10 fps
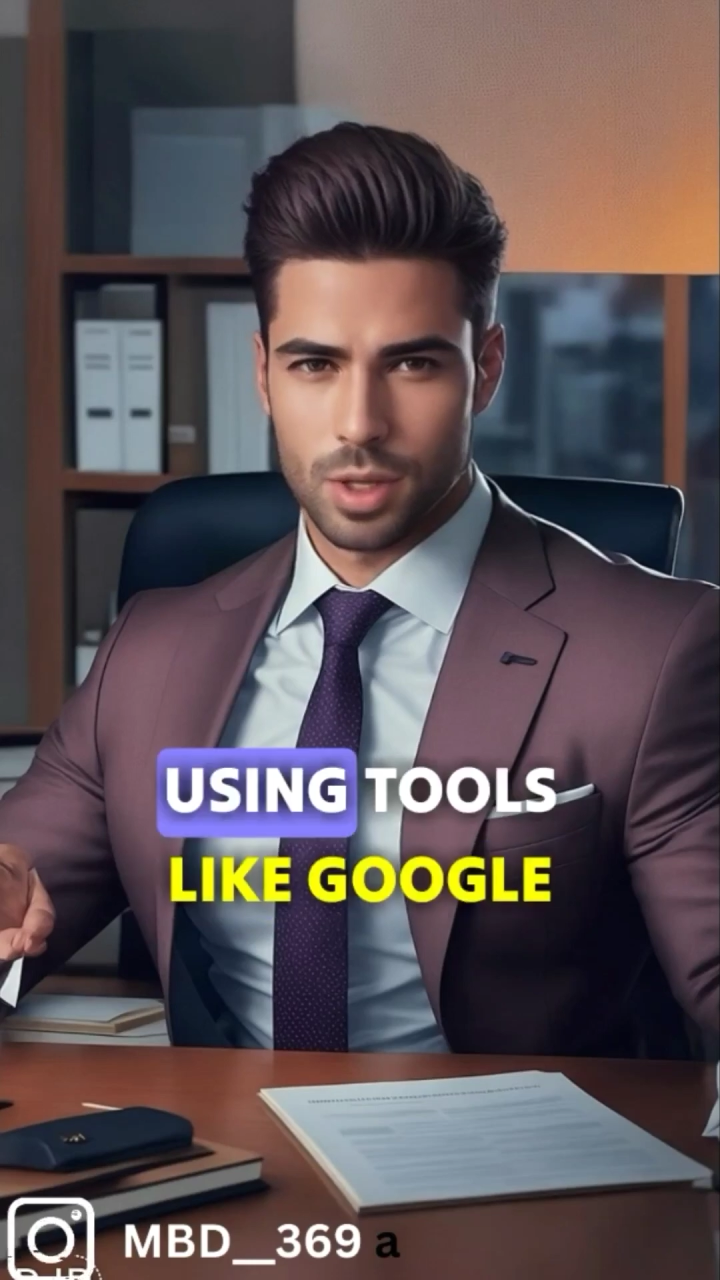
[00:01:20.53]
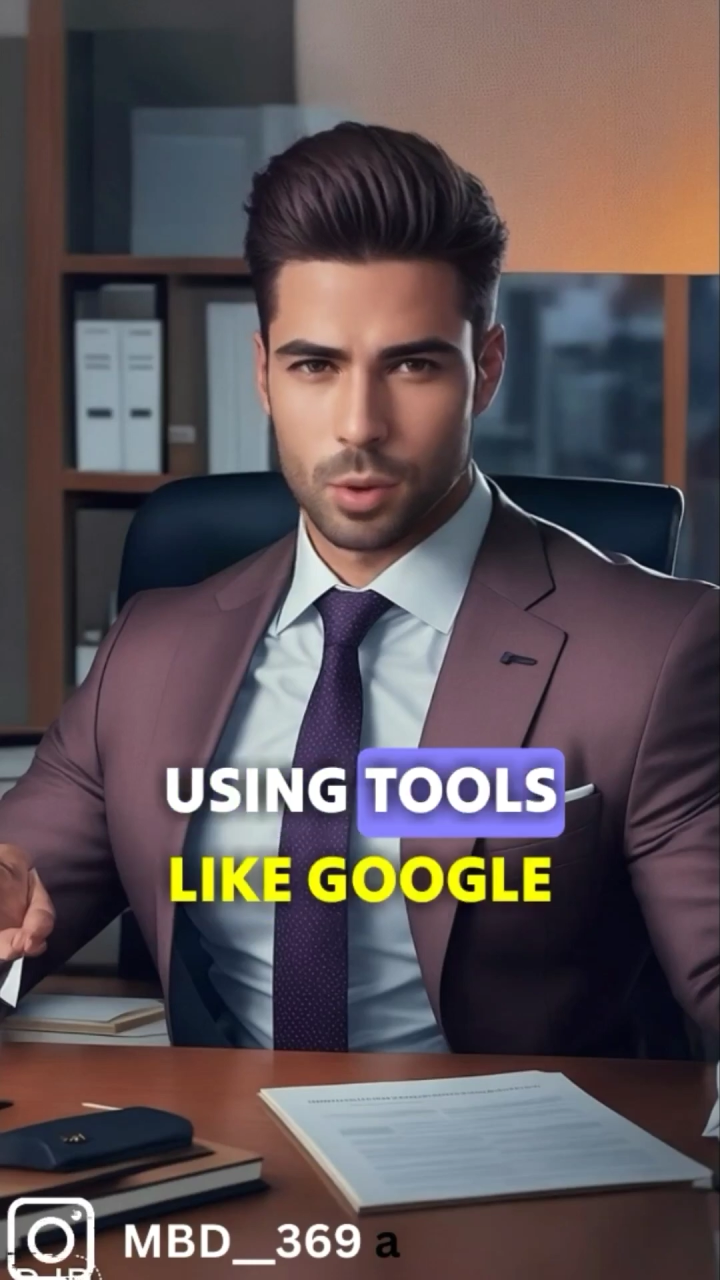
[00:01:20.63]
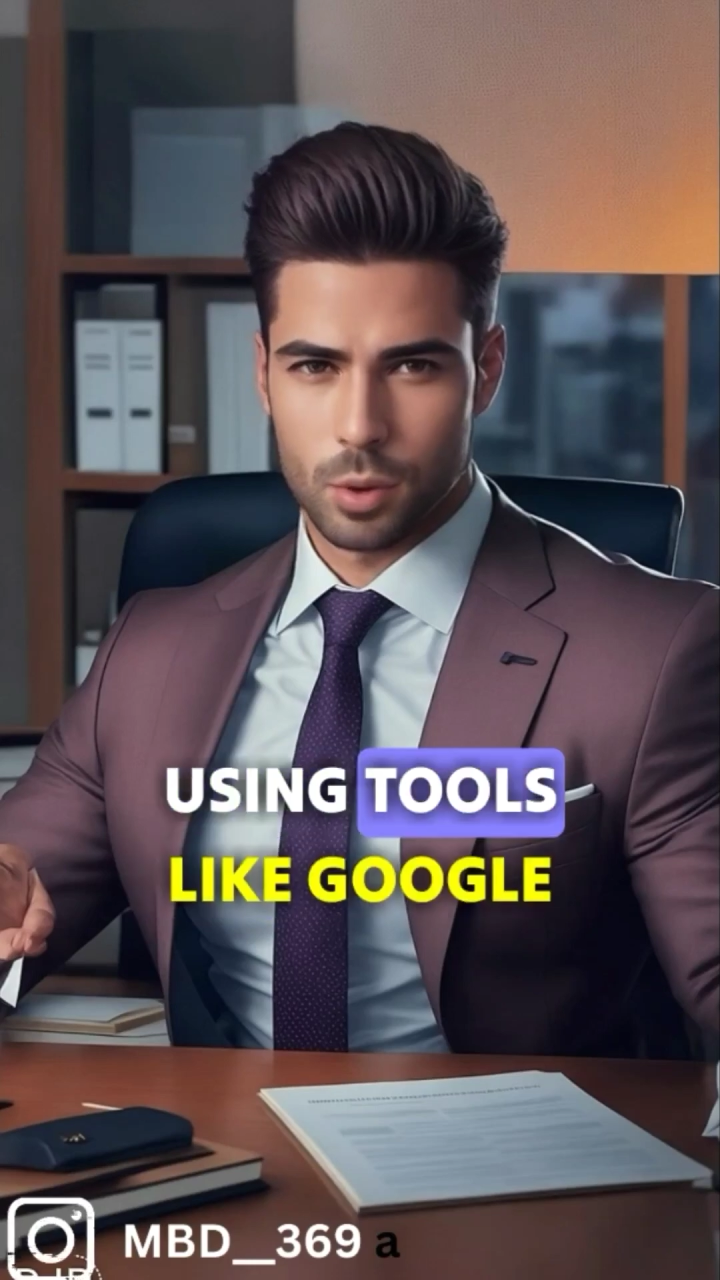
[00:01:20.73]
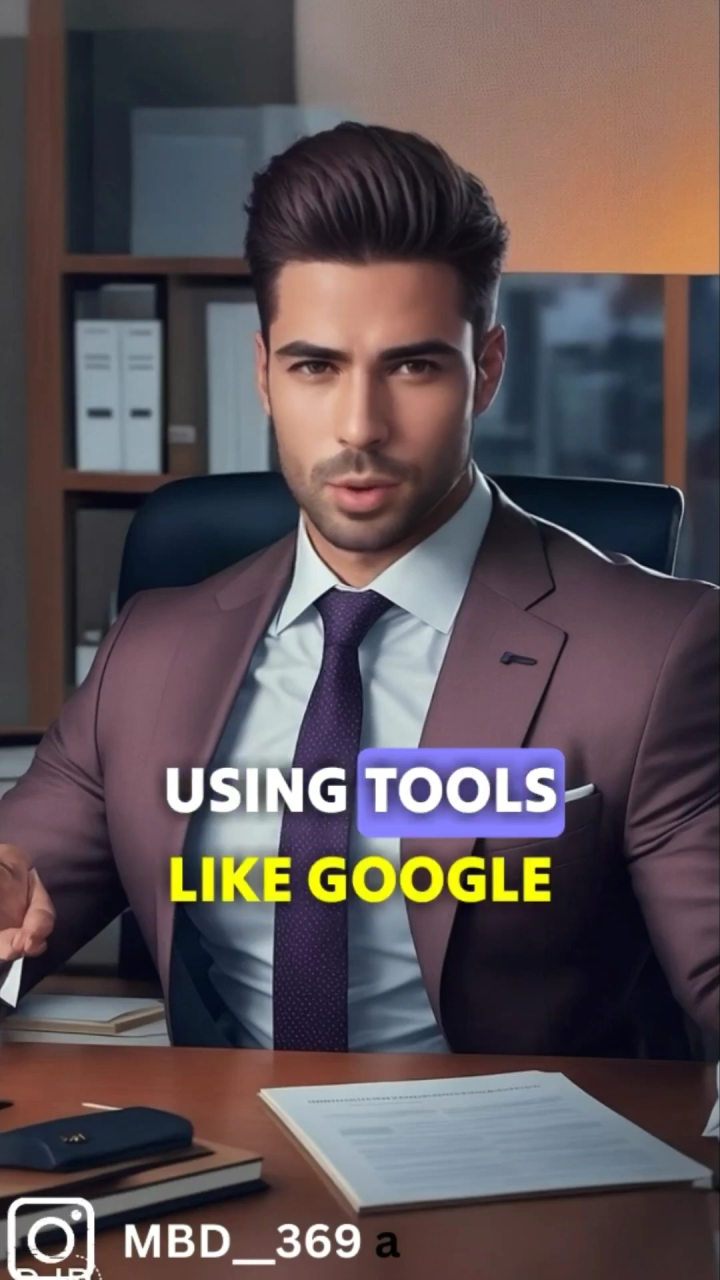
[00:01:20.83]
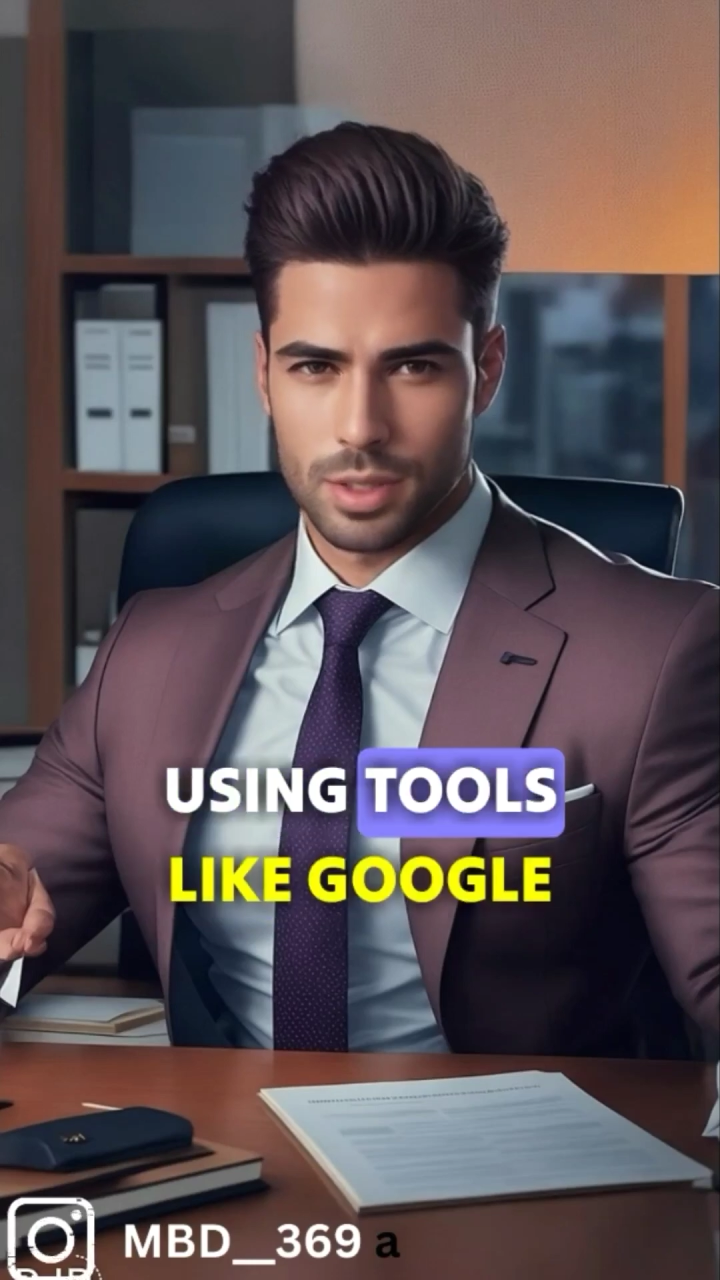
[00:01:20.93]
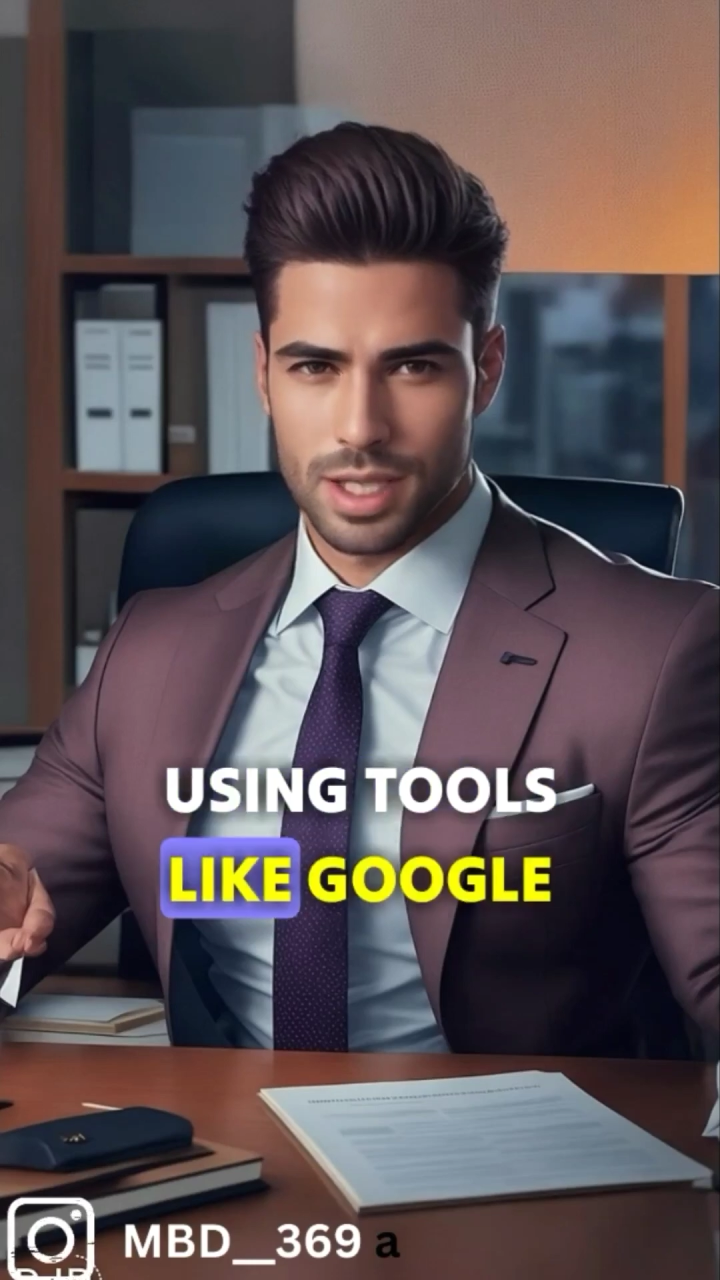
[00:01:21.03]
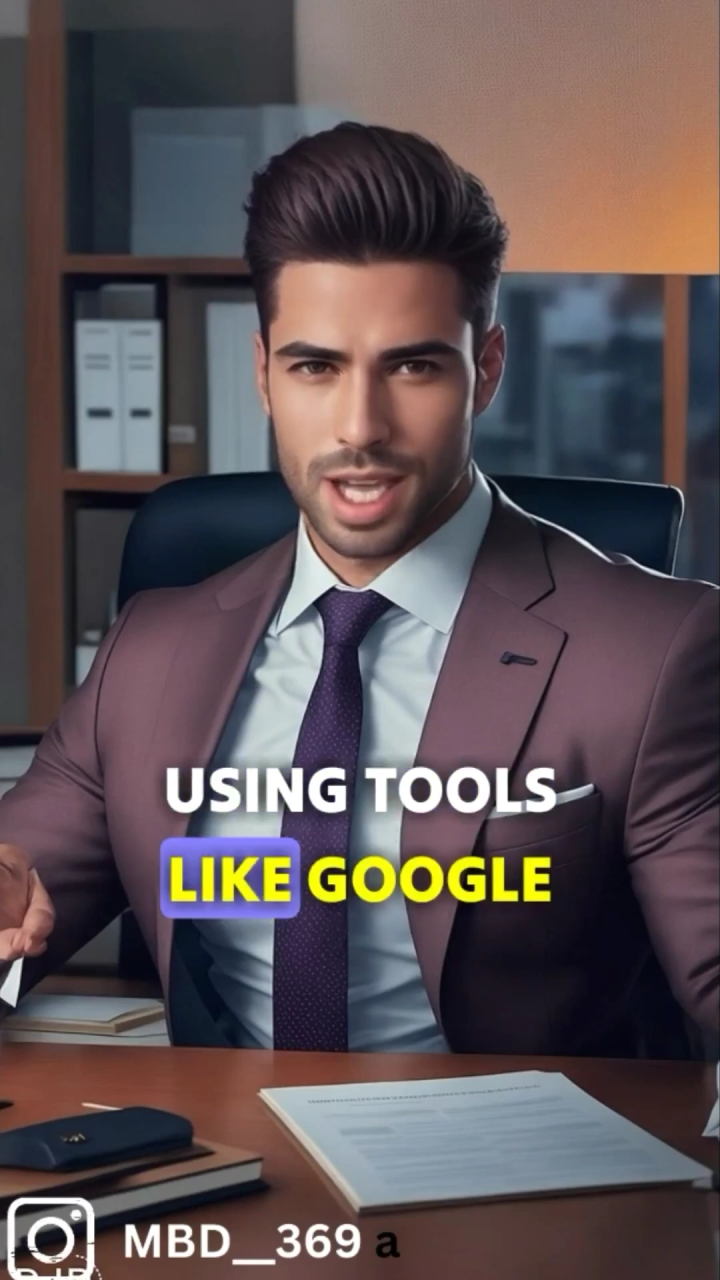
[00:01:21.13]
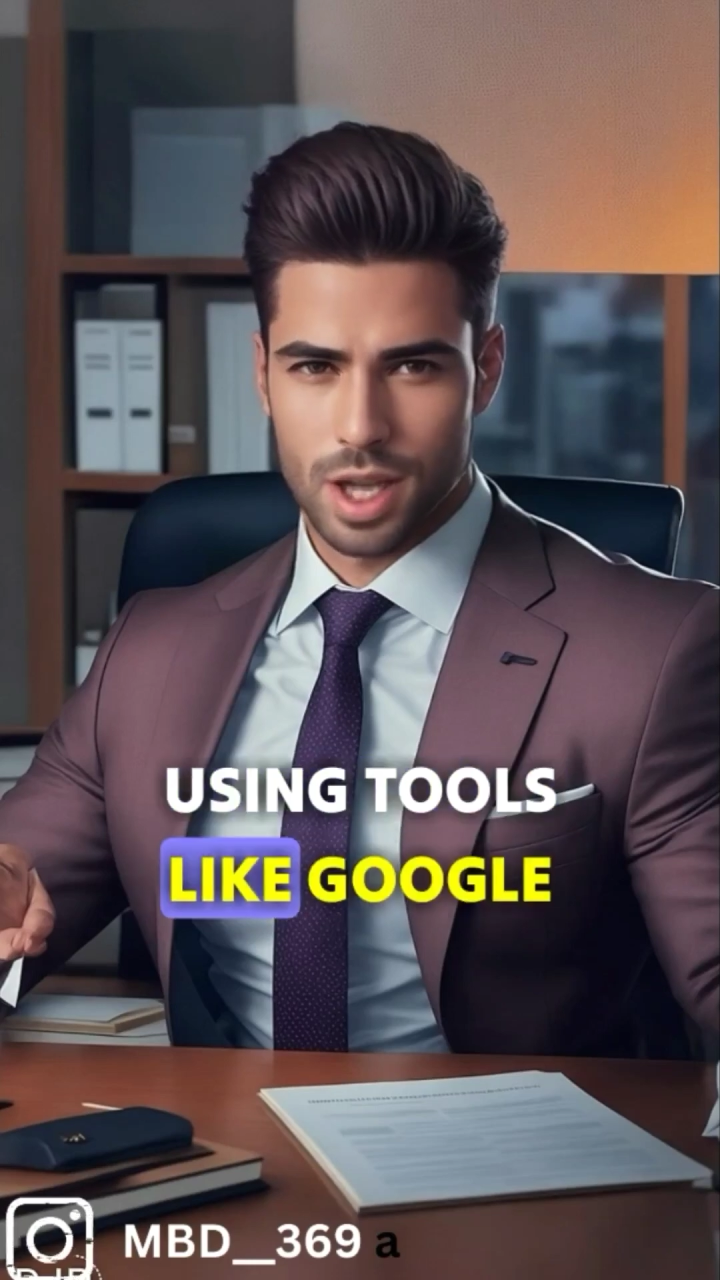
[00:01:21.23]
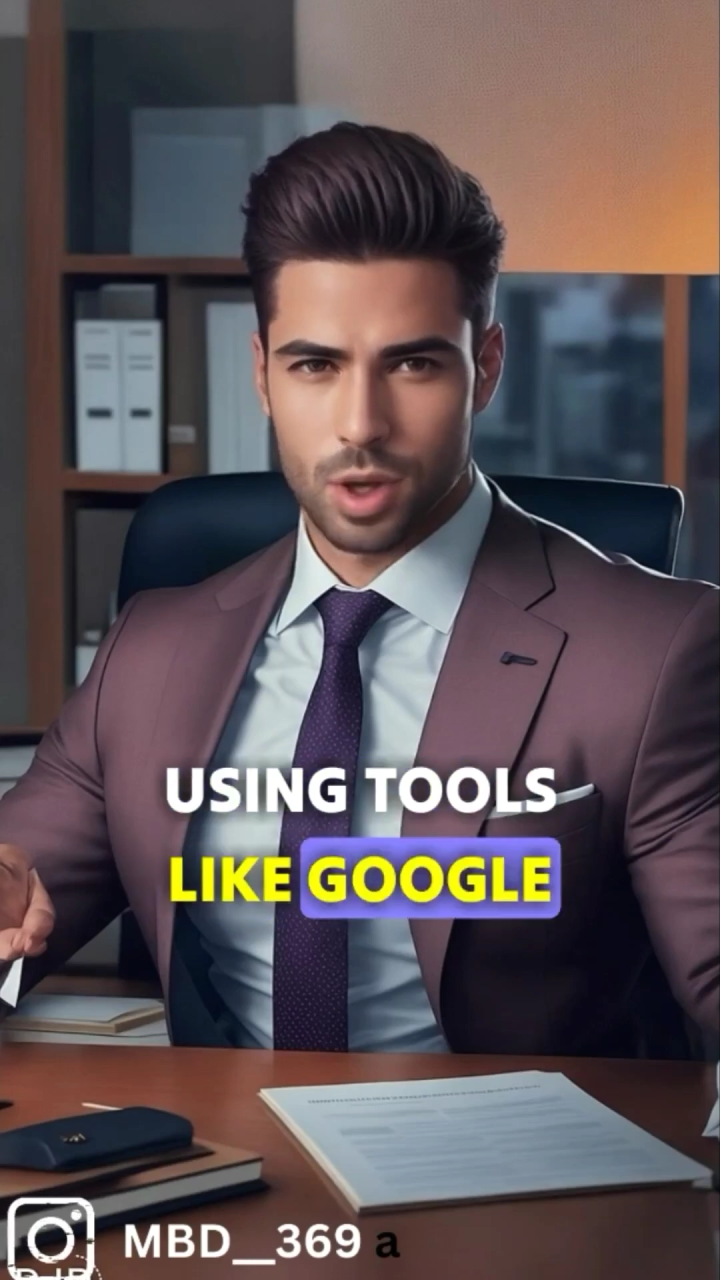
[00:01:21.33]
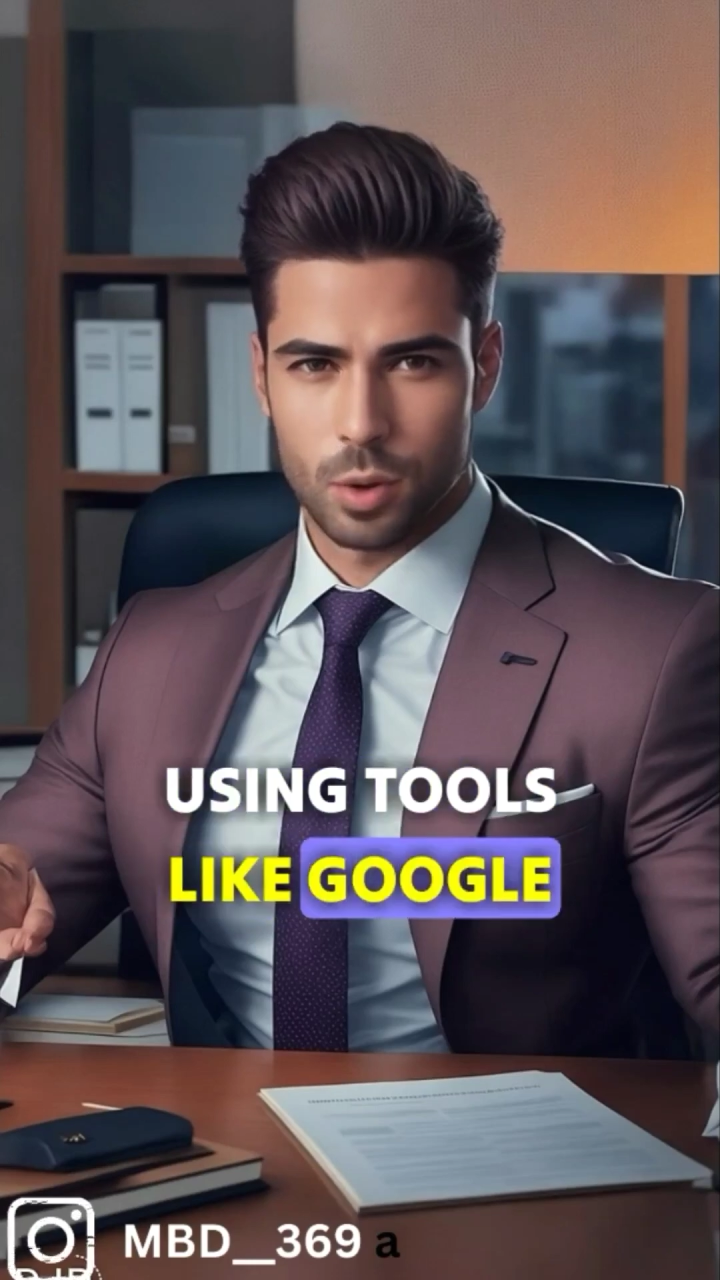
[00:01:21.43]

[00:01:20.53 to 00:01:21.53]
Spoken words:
tools like